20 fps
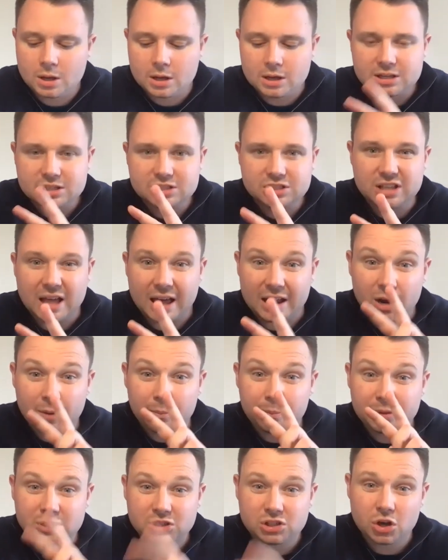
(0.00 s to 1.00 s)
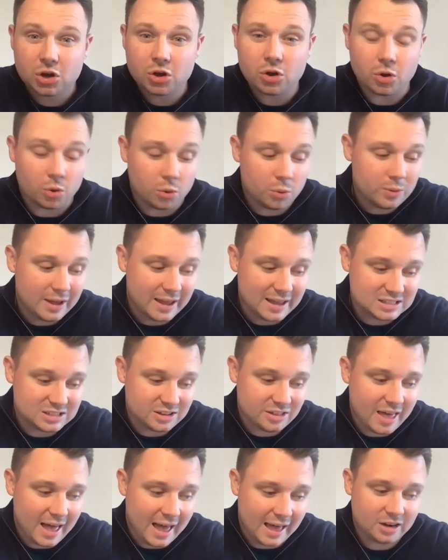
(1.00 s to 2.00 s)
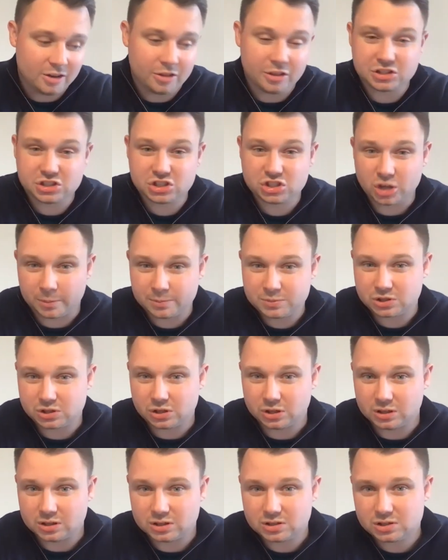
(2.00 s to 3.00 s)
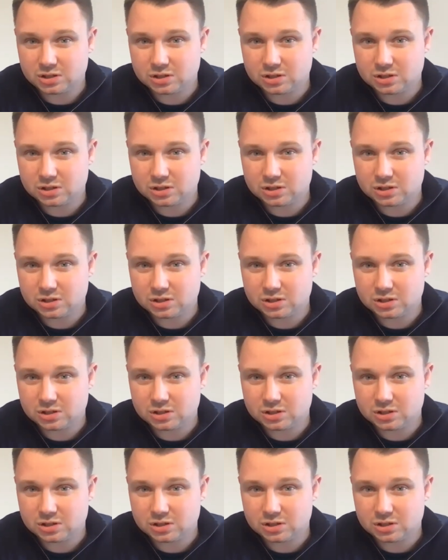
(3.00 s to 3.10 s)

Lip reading: Step number 2 is then the substance.